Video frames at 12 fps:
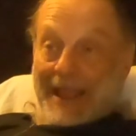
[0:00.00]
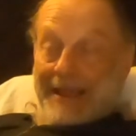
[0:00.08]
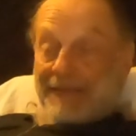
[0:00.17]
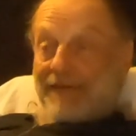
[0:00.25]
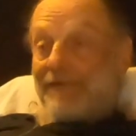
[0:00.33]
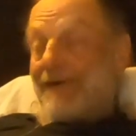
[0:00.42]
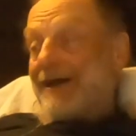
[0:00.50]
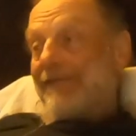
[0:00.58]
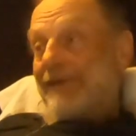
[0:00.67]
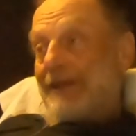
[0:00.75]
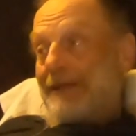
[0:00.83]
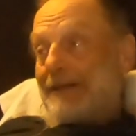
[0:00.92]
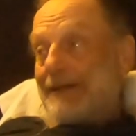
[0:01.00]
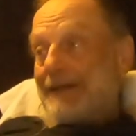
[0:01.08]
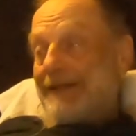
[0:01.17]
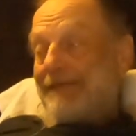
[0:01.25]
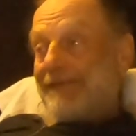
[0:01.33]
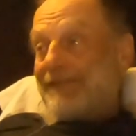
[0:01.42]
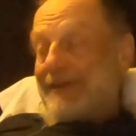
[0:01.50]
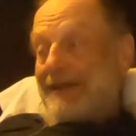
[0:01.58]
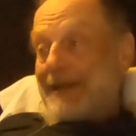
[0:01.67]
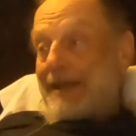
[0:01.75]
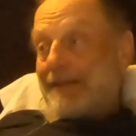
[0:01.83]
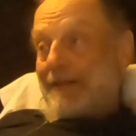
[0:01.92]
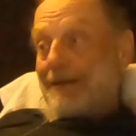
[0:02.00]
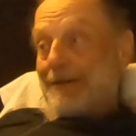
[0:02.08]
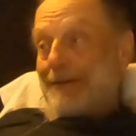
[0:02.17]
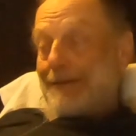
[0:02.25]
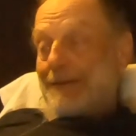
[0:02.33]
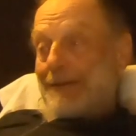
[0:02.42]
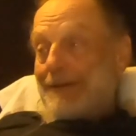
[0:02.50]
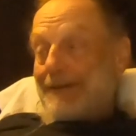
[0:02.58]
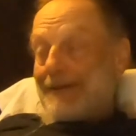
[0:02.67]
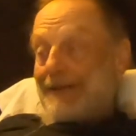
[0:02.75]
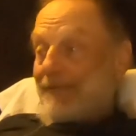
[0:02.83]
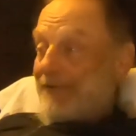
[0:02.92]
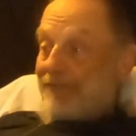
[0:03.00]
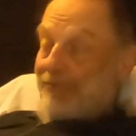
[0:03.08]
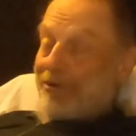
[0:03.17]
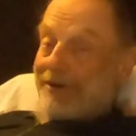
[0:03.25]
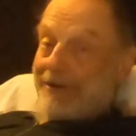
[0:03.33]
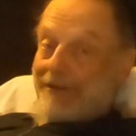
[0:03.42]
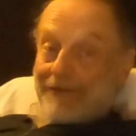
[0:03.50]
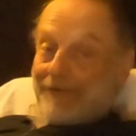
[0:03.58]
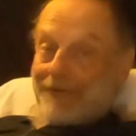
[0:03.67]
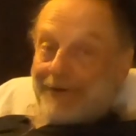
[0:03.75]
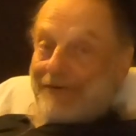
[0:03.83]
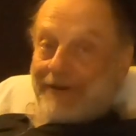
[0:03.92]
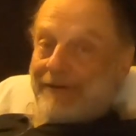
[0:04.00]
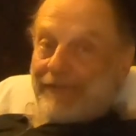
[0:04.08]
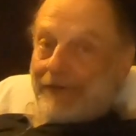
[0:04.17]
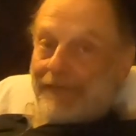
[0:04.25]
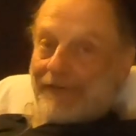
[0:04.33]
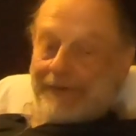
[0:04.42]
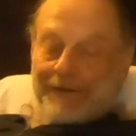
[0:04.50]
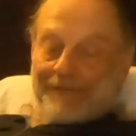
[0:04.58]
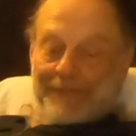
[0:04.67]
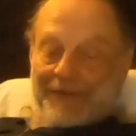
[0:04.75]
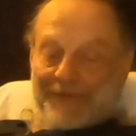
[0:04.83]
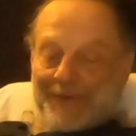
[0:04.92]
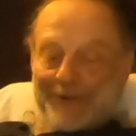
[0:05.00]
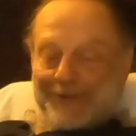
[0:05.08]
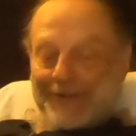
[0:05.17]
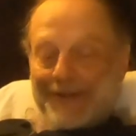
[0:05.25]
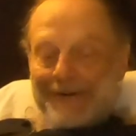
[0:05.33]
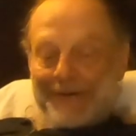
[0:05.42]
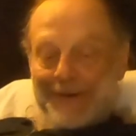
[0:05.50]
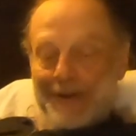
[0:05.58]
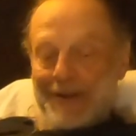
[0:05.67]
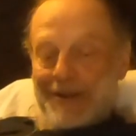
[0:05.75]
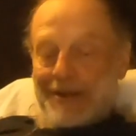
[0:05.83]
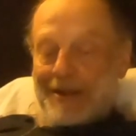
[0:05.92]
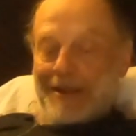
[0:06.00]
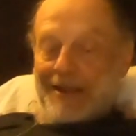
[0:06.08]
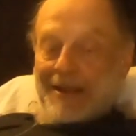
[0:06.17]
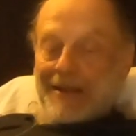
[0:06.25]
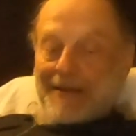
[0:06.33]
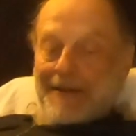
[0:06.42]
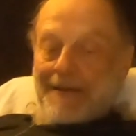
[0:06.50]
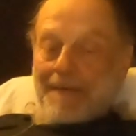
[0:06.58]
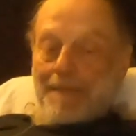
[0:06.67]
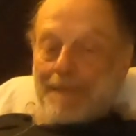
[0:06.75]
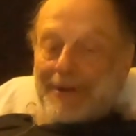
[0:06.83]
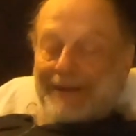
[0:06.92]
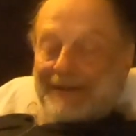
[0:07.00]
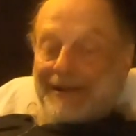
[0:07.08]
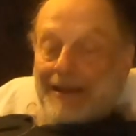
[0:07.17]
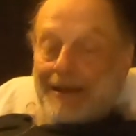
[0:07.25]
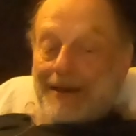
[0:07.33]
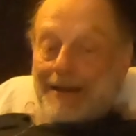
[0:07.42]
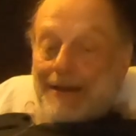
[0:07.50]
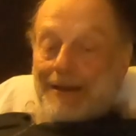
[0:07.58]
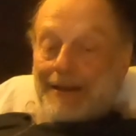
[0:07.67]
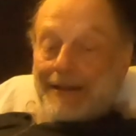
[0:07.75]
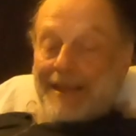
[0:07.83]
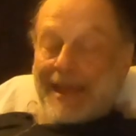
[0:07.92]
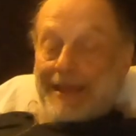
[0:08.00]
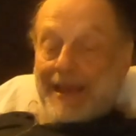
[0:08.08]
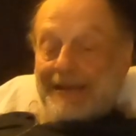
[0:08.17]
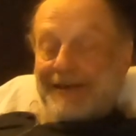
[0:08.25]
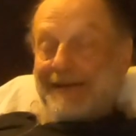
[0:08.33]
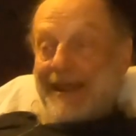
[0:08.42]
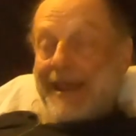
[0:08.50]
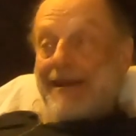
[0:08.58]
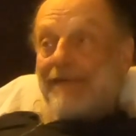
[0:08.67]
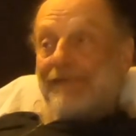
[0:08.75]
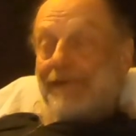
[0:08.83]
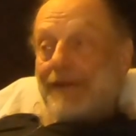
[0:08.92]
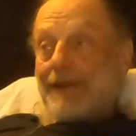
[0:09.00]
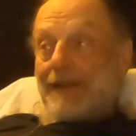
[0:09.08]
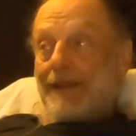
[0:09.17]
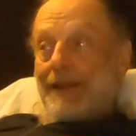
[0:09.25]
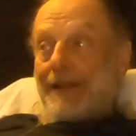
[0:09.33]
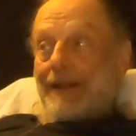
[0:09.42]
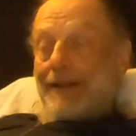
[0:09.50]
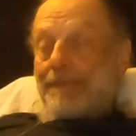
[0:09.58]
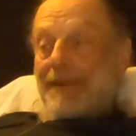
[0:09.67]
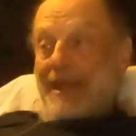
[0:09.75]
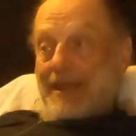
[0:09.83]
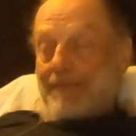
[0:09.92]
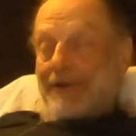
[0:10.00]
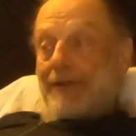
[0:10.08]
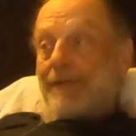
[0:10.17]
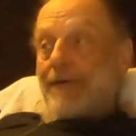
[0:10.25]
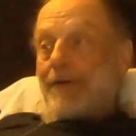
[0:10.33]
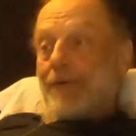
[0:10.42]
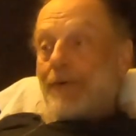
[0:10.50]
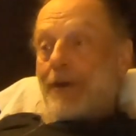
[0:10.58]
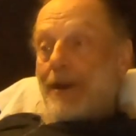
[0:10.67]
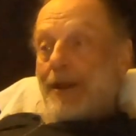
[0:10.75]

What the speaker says: I survived it. It was fantastic. It wasn't pretty. There weren't great views. You didn't miss much there. But, yeah, got to Taft, camping alone.